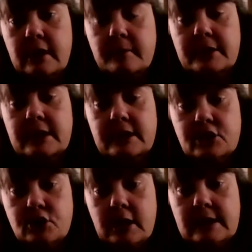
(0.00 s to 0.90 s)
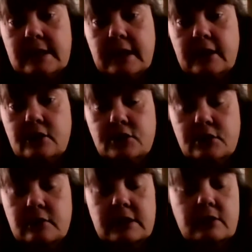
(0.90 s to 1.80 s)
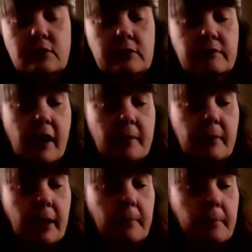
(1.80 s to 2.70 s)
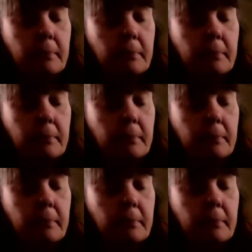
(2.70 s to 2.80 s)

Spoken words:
help it de-stress and get used to its new environment.